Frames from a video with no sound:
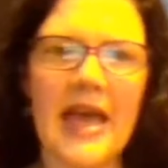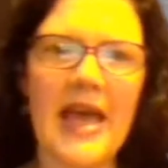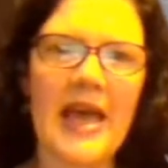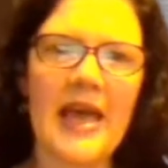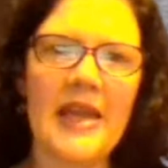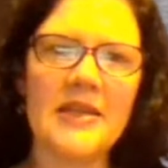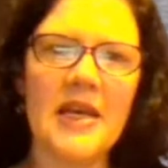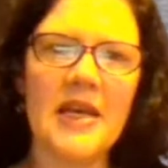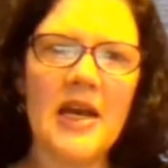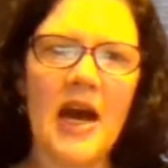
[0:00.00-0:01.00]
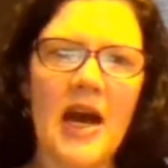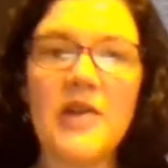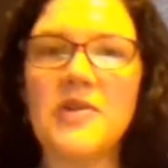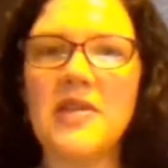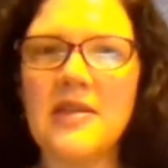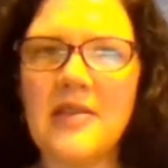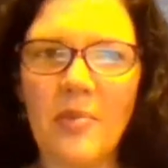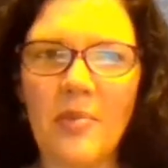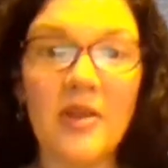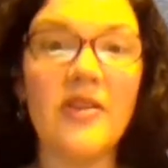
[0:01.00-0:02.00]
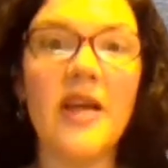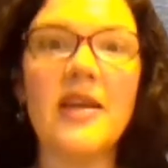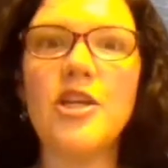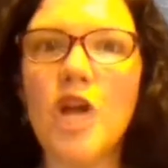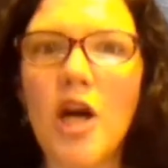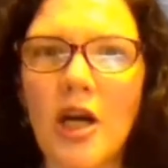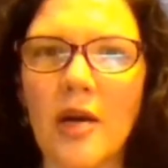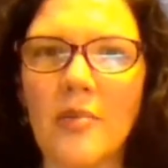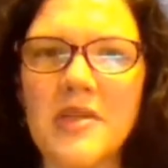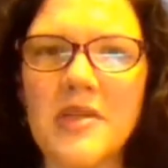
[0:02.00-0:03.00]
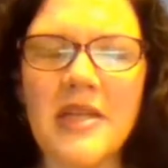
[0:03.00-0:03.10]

And I use the example of Lucky Charms,